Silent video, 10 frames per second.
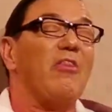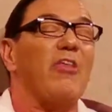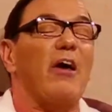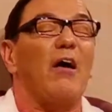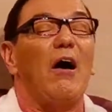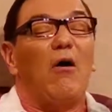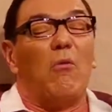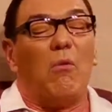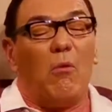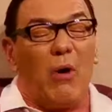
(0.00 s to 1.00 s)
The
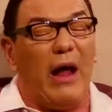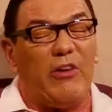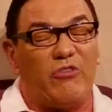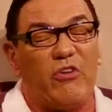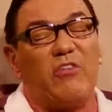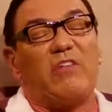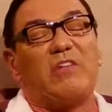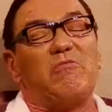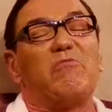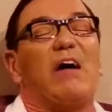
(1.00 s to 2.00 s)
waitress is
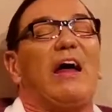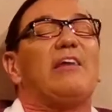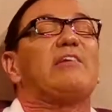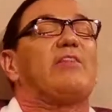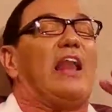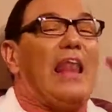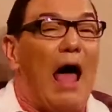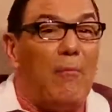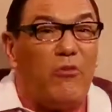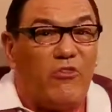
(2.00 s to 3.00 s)
in red, the
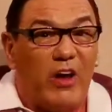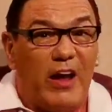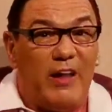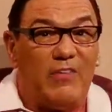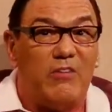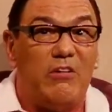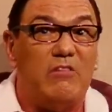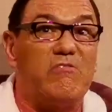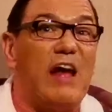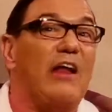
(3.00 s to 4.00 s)
lampshades are
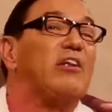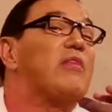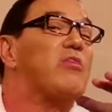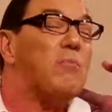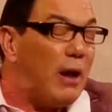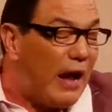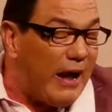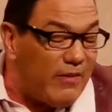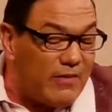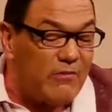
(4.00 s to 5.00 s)
in red, the
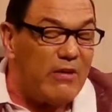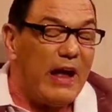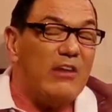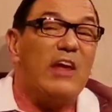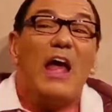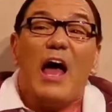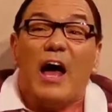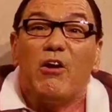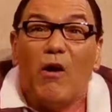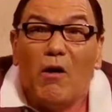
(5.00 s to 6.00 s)
plates are red.
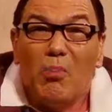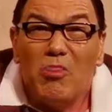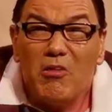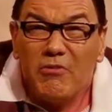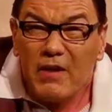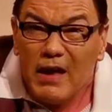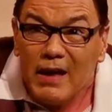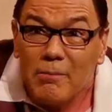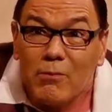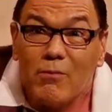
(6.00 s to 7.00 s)
And on the
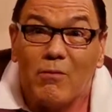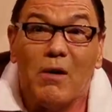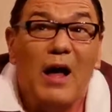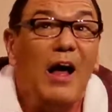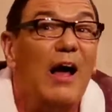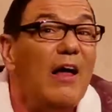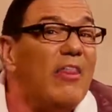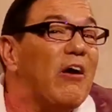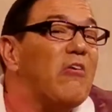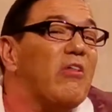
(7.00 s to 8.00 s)
table,
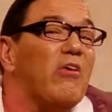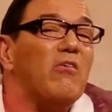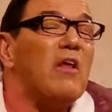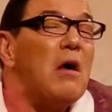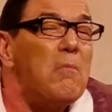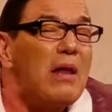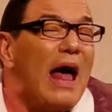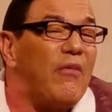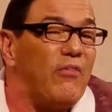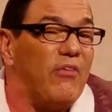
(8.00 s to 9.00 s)
there are those
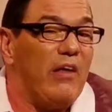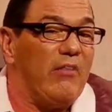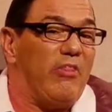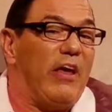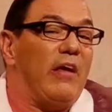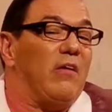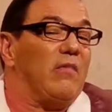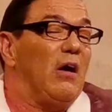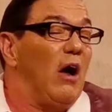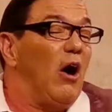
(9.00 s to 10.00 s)
plastic things